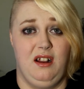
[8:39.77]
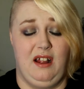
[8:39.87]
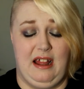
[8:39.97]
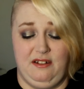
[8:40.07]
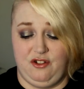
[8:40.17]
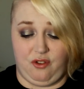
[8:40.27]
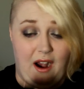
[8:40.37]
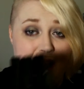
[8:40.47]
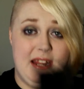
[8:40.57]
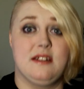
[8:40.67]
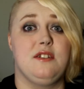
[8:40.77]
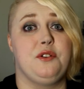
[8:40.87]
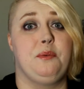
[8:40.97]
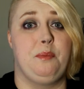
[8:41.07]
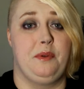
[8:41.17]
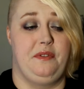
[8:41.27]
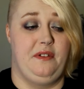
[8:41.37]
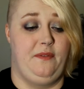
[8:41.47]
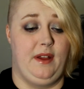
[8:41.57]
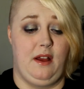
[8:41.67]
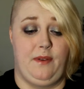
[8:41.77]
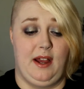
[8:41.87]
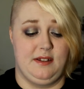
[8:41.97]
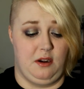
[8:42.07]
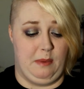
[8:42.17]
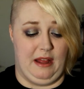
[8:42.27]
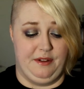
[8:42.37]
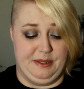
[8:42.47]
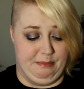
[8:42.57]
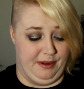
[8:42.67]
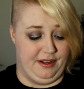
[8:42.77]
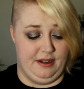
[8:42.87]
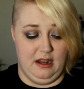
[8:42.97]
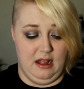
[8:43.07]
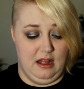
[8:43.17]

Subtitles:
at trying to dupe the Visor palettes, but